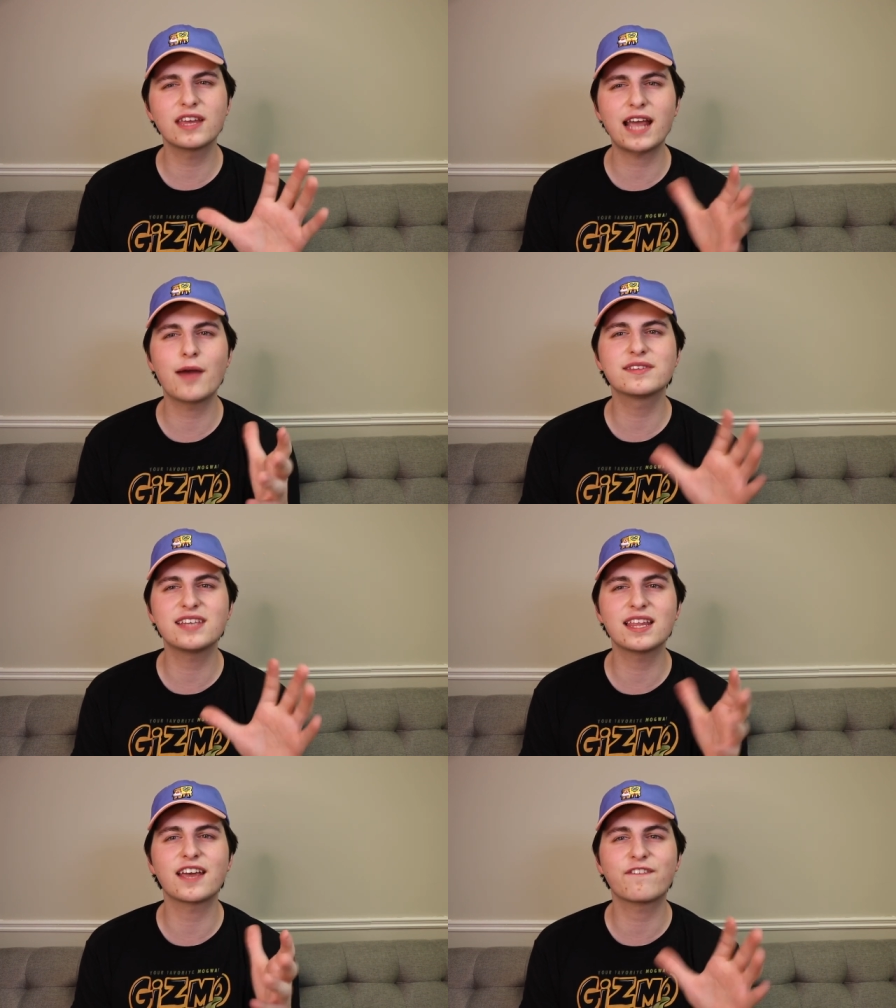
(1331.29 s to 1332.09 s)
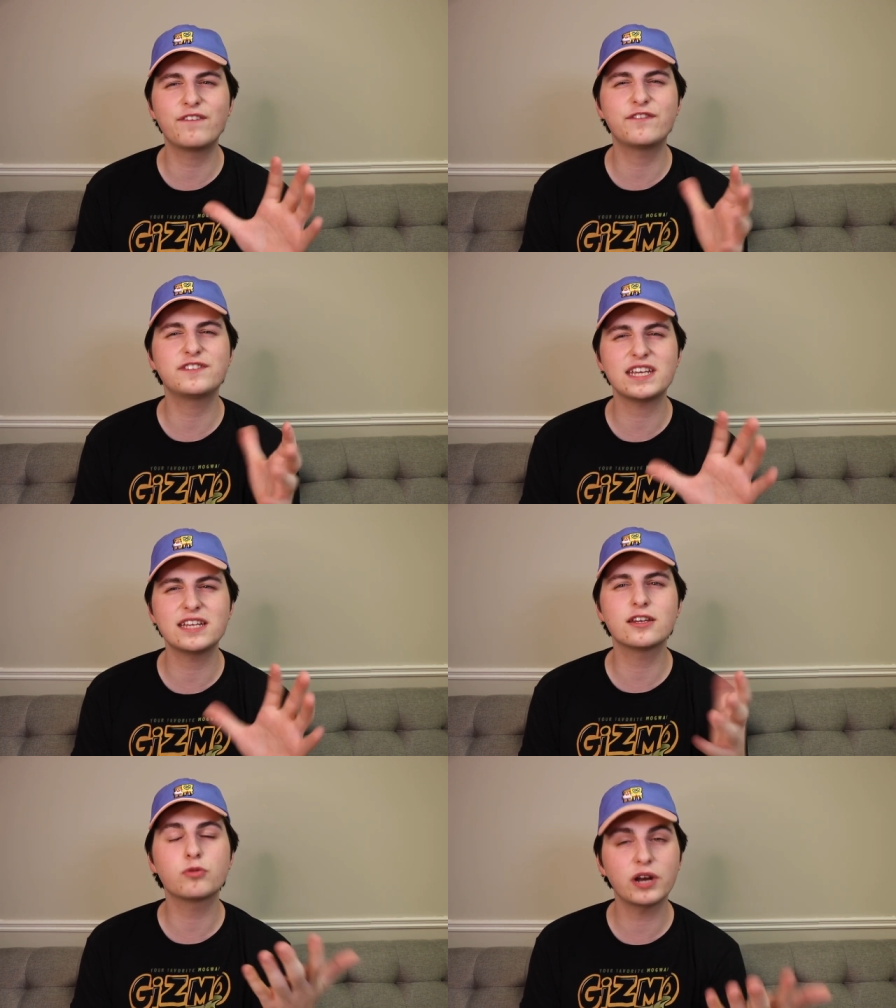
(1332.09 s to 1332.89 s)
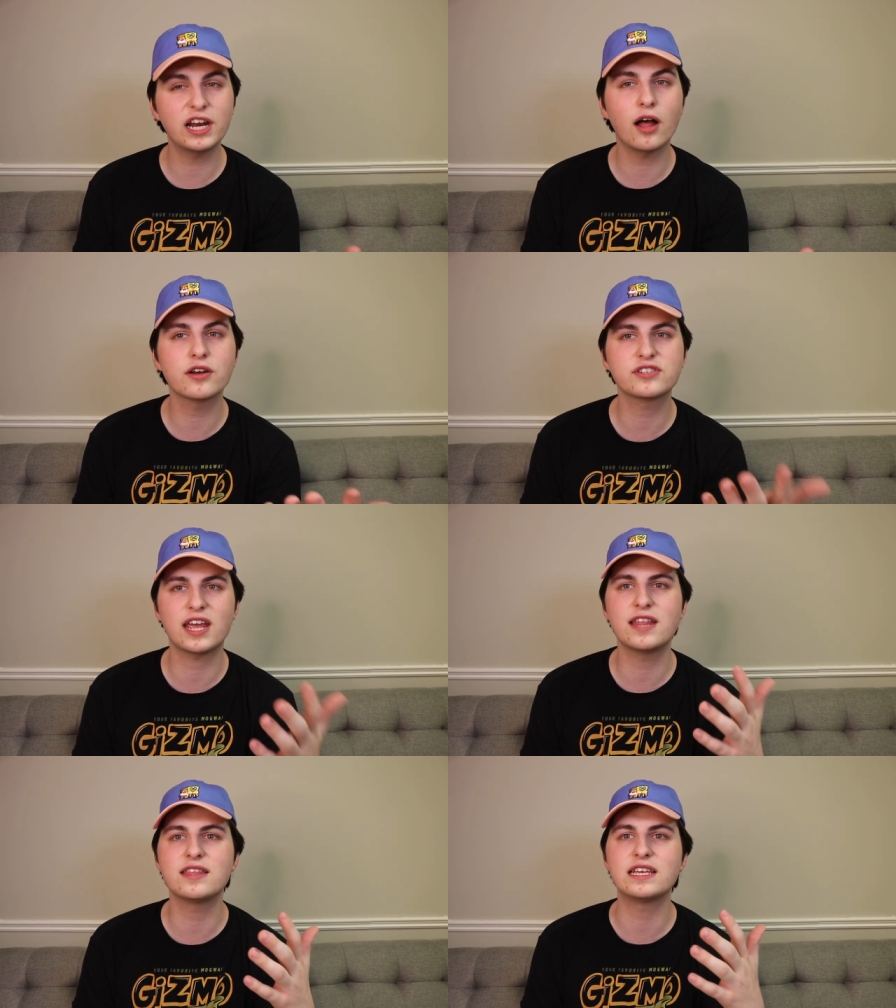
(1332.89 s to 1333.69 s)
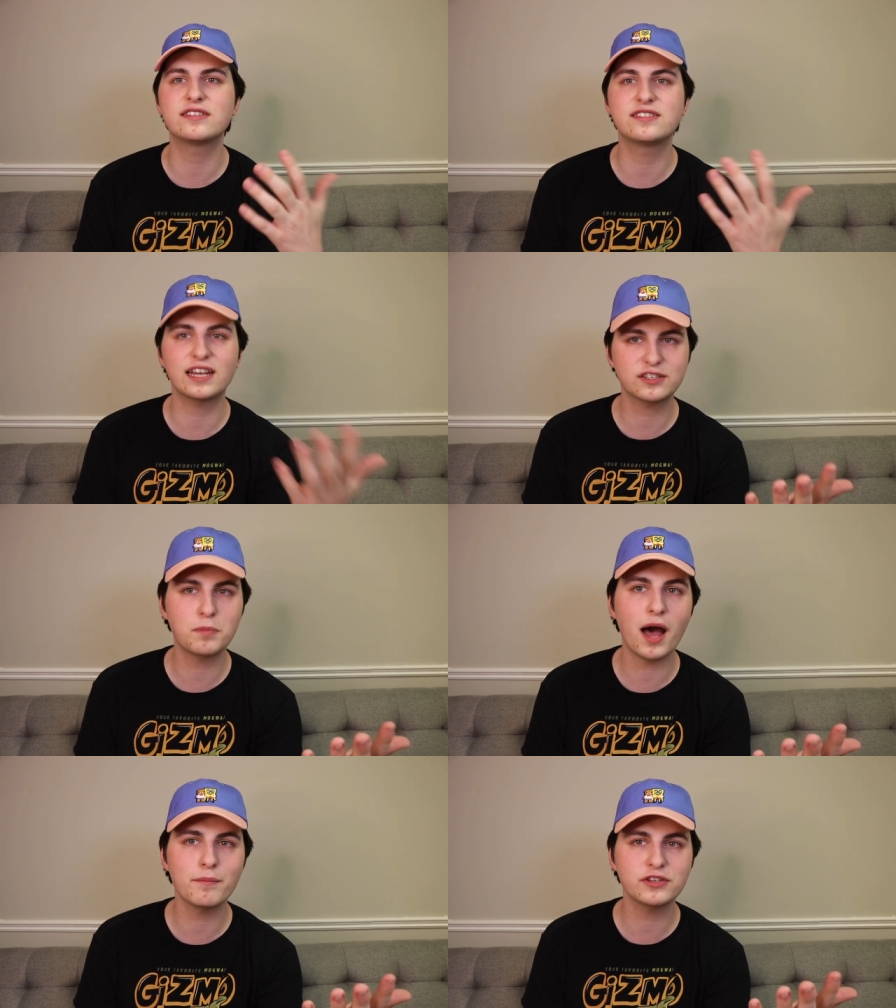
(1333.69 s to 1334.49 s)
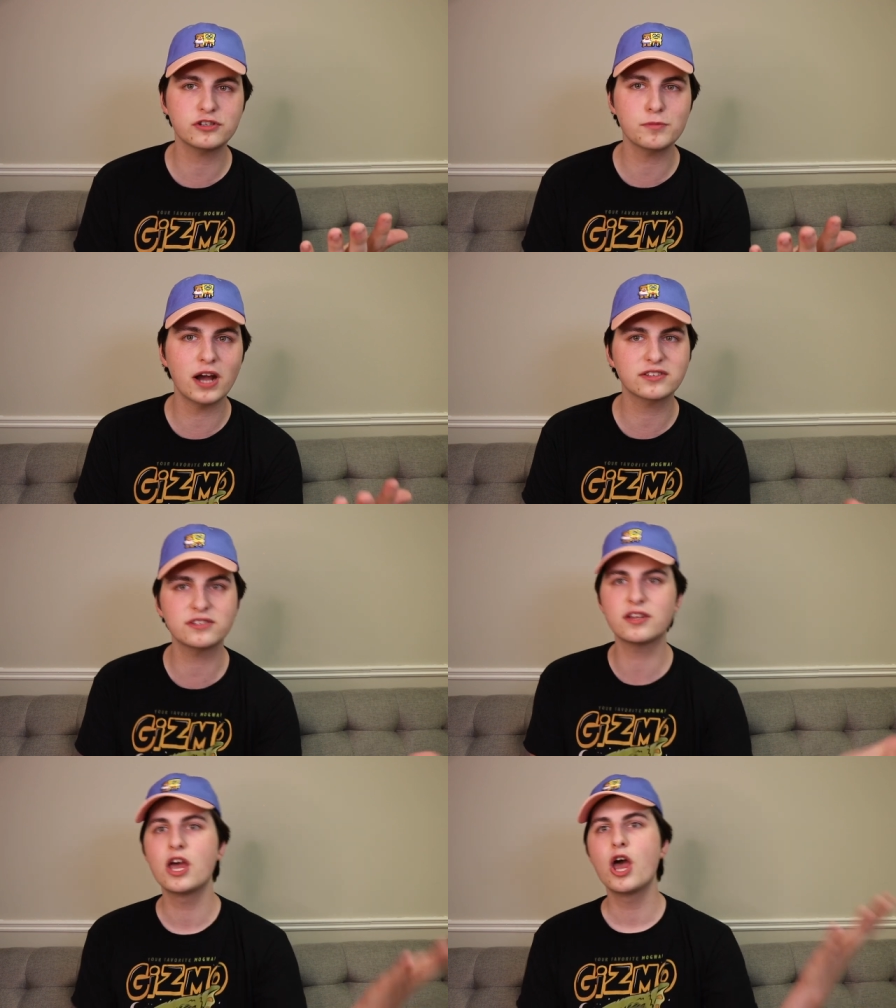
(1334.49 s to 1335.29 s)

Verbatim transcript: like, I would say like $15 to $20 in the 6 pop mystery boxes,